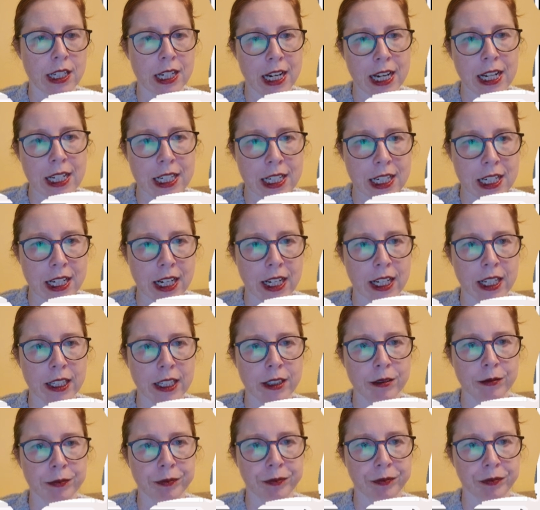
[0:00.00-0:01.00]

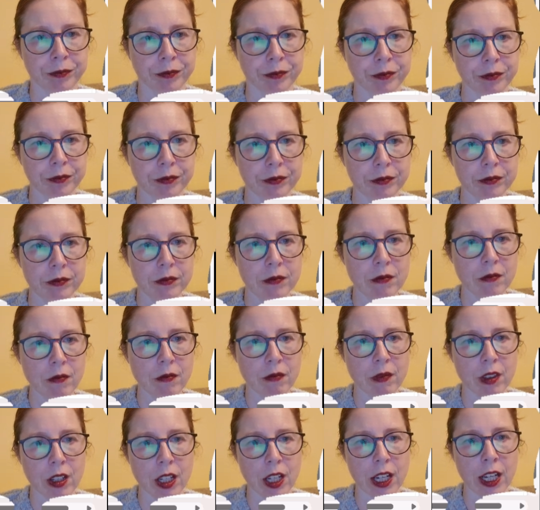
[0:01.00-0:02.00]
data
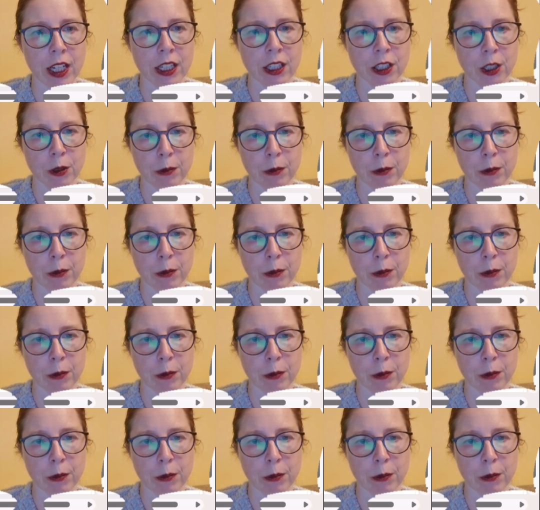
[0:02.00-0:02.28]
and